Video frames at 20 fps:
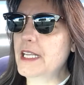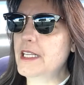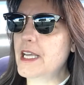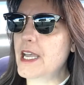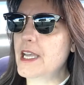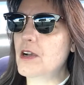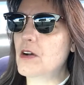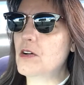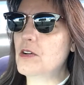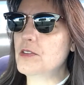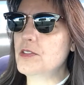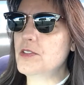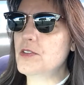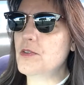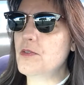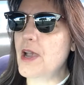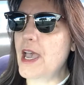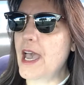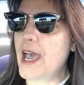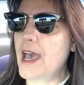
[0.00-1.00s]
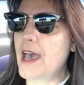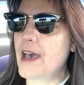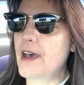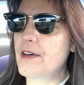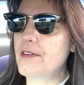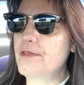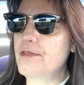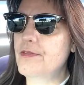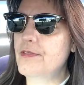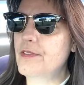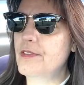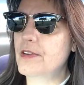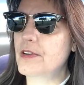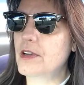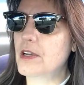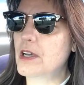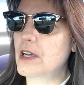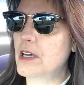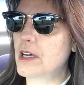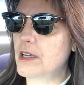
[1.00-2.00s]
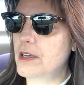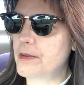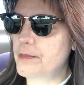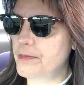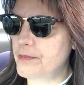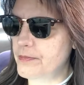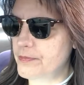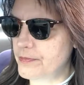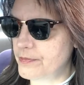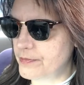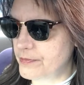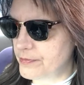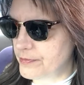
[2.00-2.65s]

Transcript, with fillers: And I also have um,